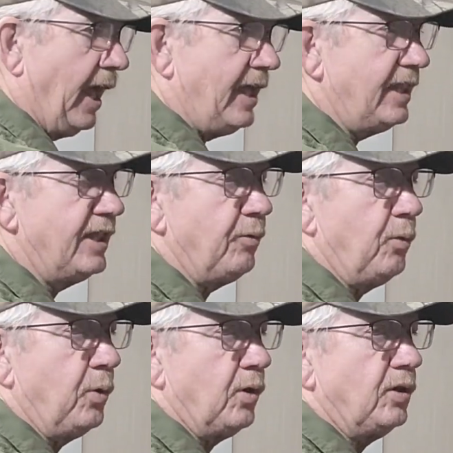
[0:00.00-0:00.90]
In the
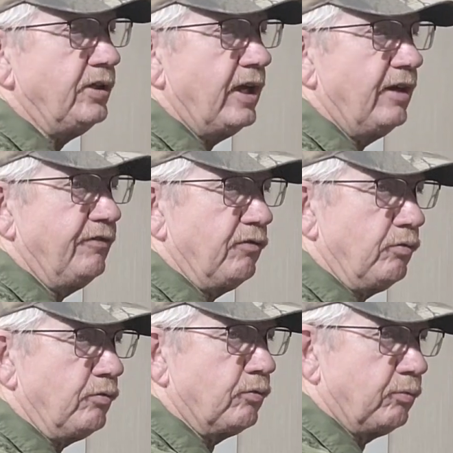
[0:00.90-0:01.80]
world of
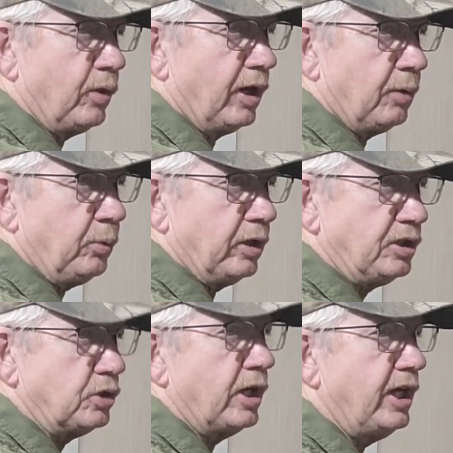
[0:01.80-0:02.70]
where we're
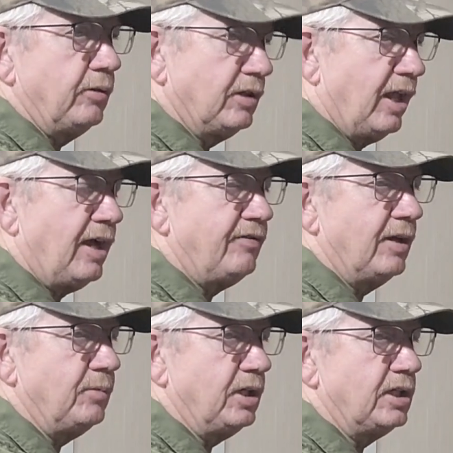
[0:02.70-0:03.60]
training with live
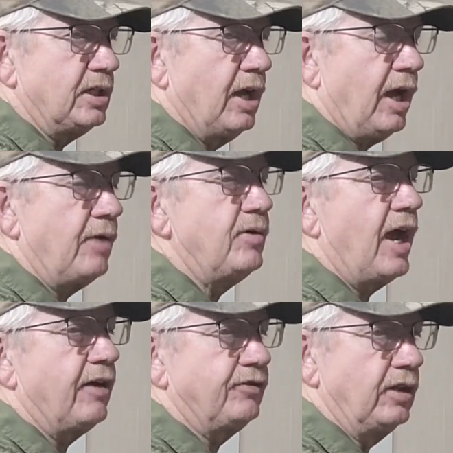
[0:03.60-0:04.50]
ammunition, I would
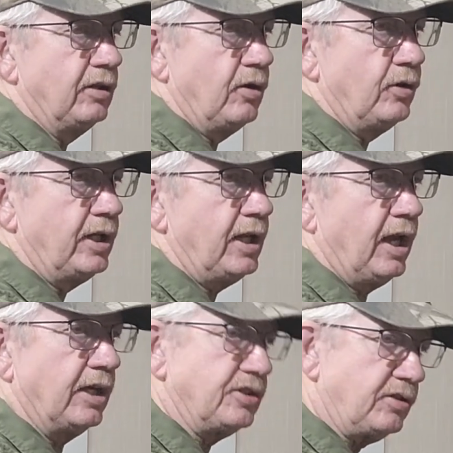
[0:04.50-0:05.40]
have to load it,
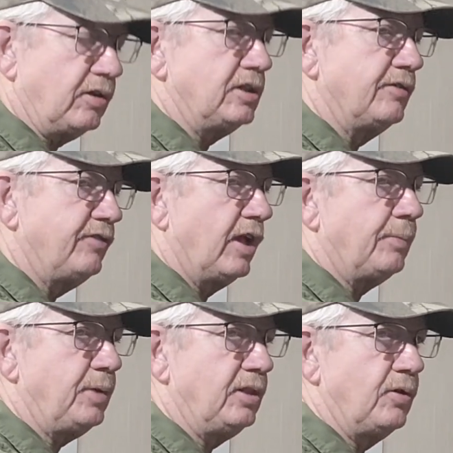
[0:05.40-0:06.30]
and I start
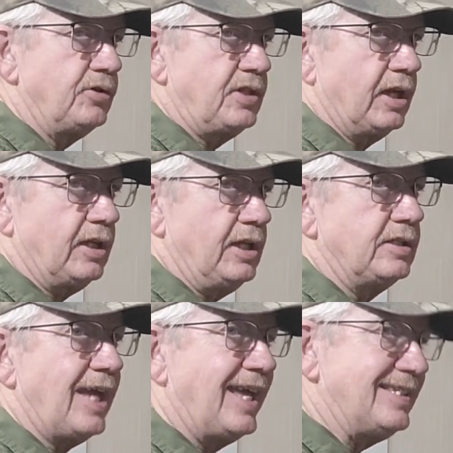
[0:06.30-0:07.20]
developing those
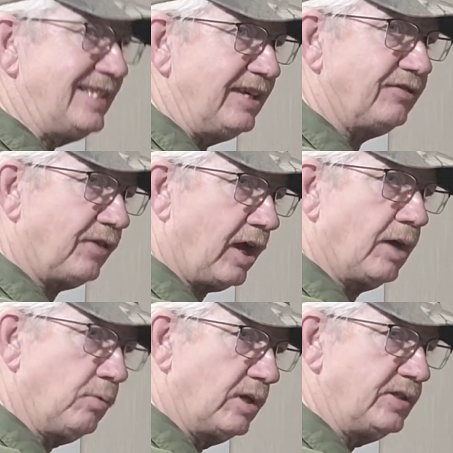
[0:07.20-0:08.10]
techniques as if
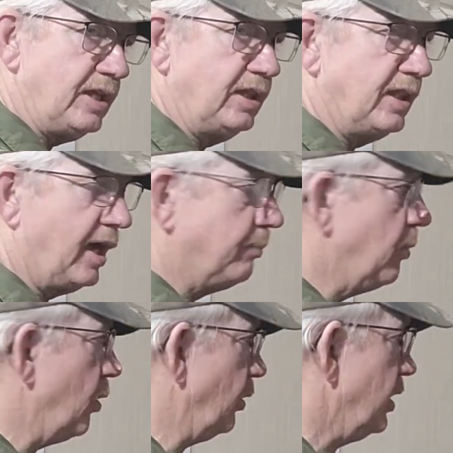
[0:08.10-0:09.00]
I was in that
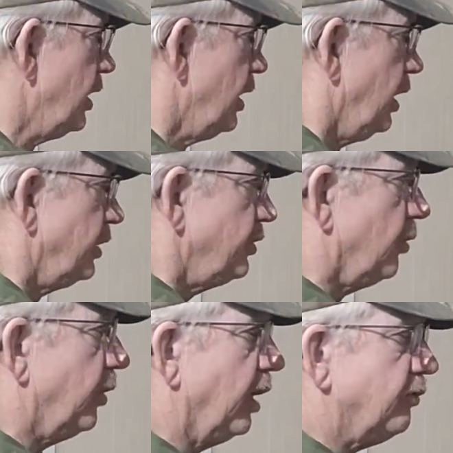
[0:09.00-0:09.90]
mode. So
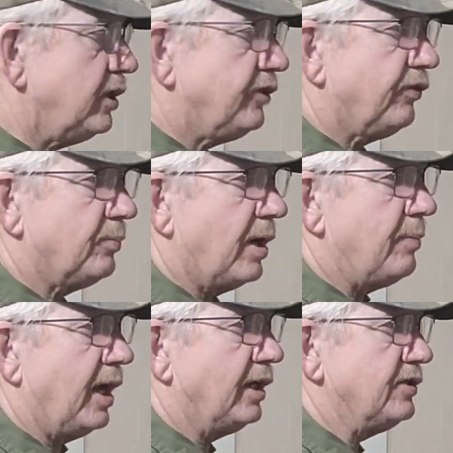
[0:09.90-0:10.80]
when I reach for my
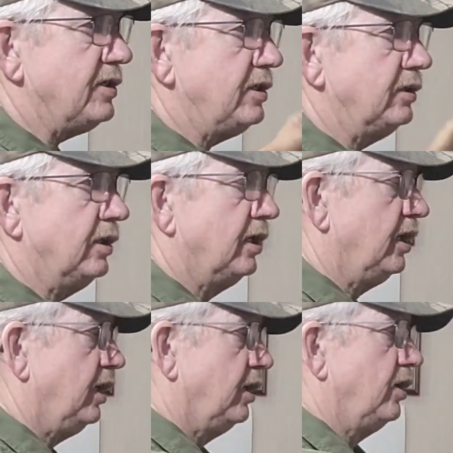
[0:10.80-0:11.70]
magazine,
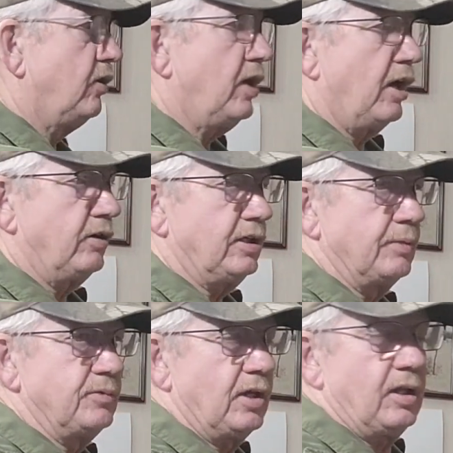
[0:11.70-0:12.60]
note how it
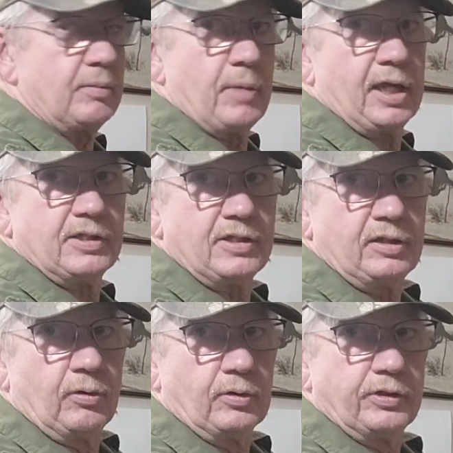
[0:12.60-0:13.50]
comes out of the
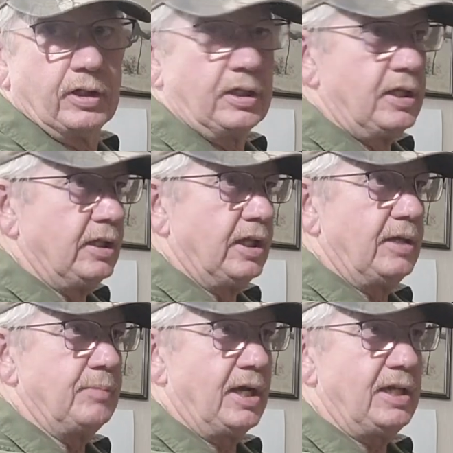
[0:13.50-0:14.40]
magazine holder.
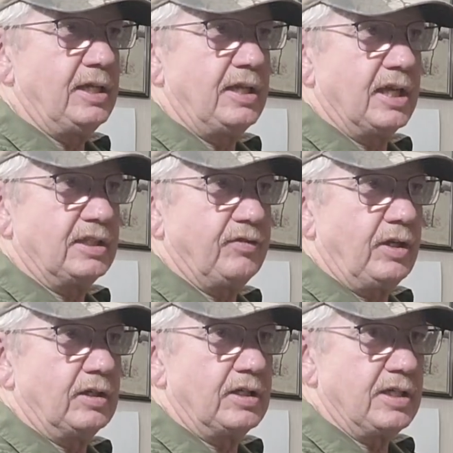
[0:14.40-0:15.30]
Okay, my index
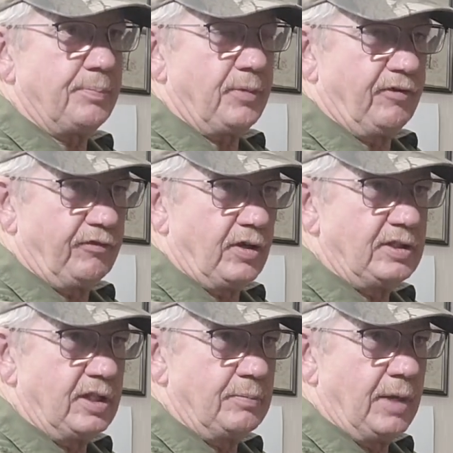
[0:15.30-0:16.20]
finger is up the
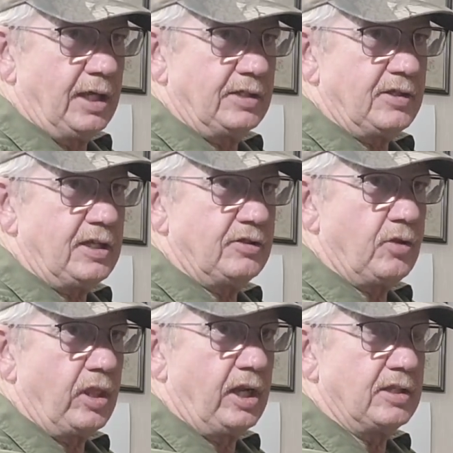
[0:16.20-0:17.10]
front of the magazine
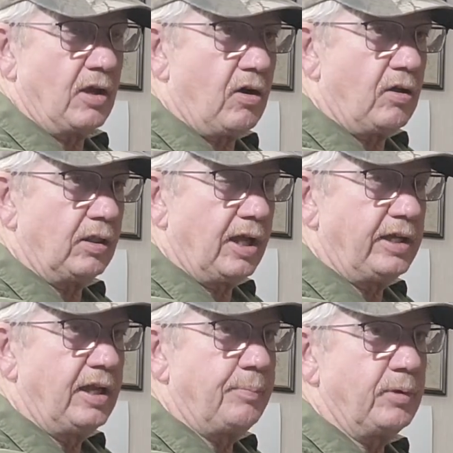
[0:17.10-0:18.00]
so that it's all
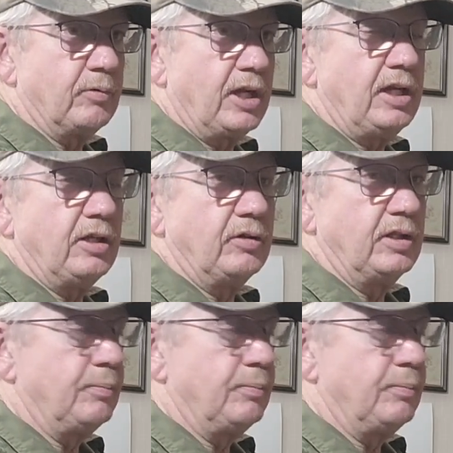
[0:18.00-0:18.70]
lined up and ready to go in the